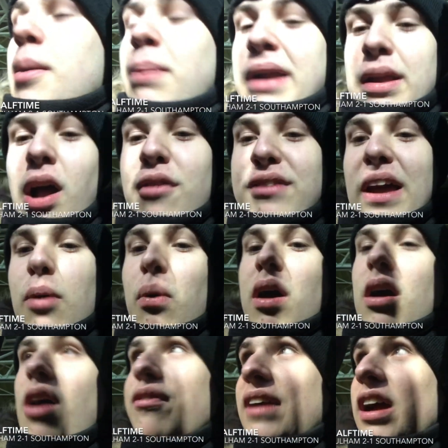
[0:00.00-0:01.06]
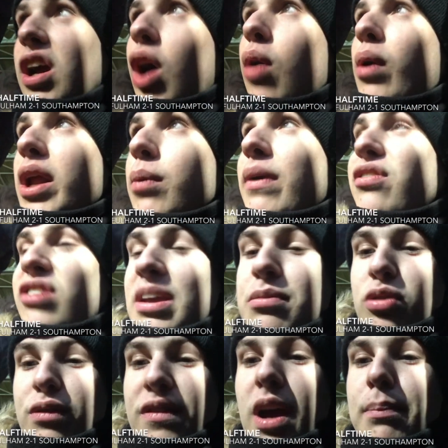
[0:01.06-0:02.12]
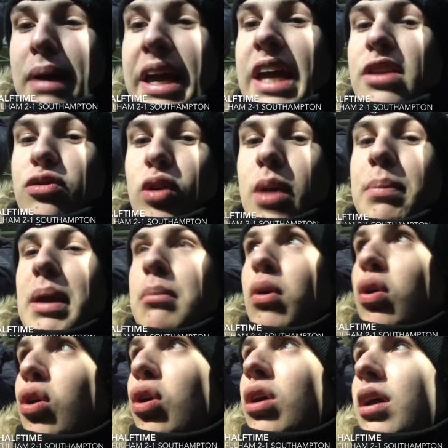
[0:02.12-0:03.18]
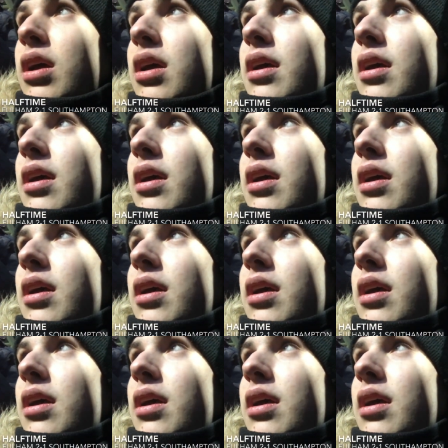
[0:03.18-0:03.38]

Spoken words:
But then off that goal went in, we seem to have come back into it a bit more.